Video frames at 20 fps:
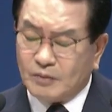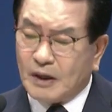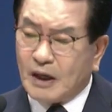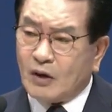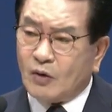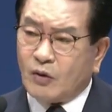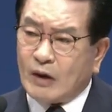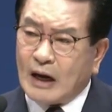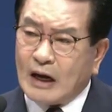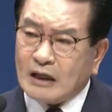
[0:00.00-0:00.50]

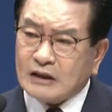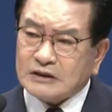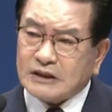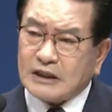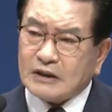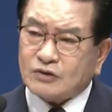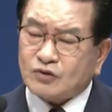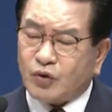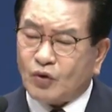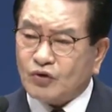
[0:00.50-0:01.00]
shouldn't live
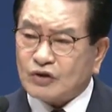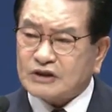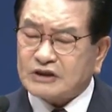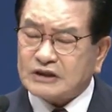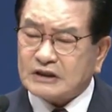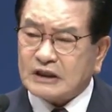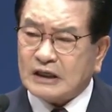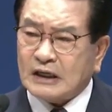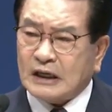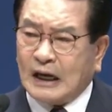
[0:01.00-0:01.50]
under
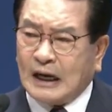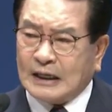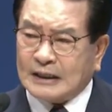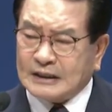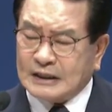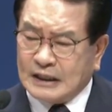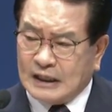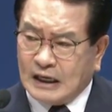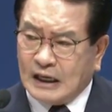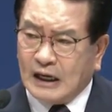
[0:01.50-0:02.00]
Caesar's
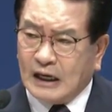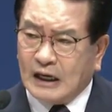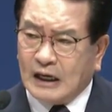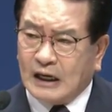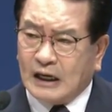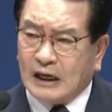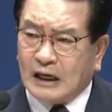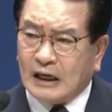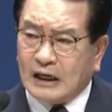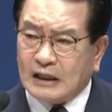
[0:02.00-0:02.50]
rule
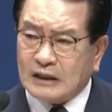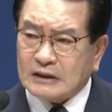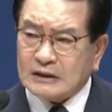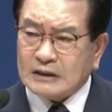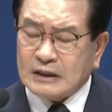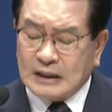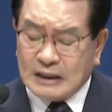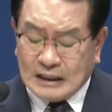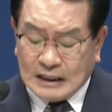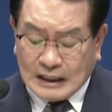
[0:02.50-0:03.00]
anymore,
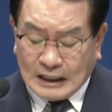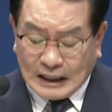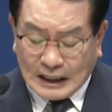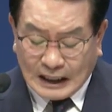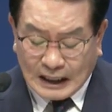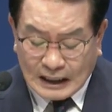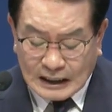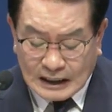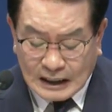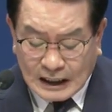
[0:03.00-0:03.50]
but
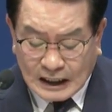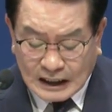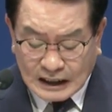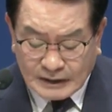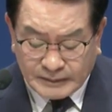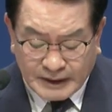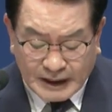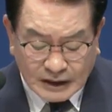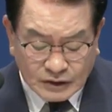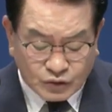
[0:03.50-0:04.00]
live a
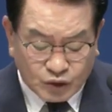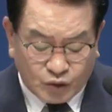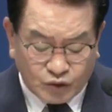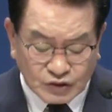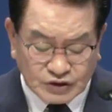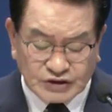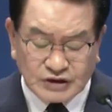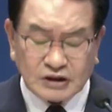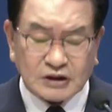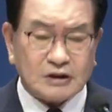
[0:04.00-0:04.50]
life
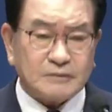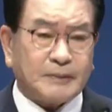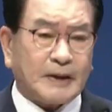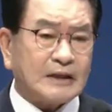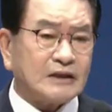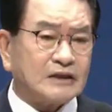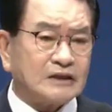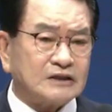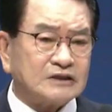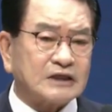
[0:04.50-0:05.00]

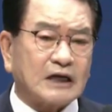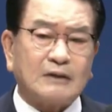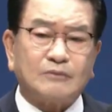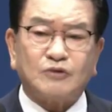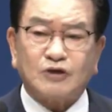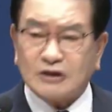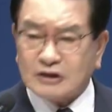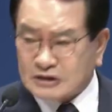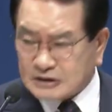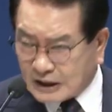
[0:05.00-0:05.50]
under the
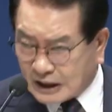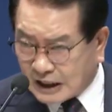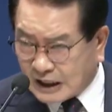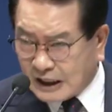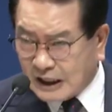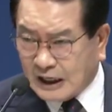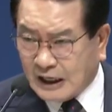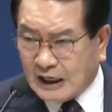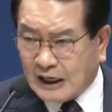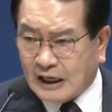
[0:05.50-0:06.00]
control
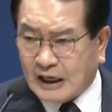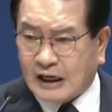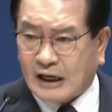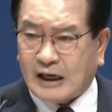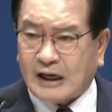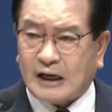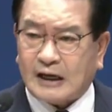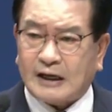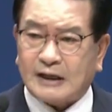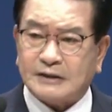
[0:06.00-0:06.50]
of
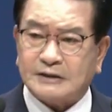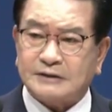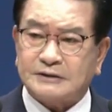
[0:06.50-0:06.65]
God.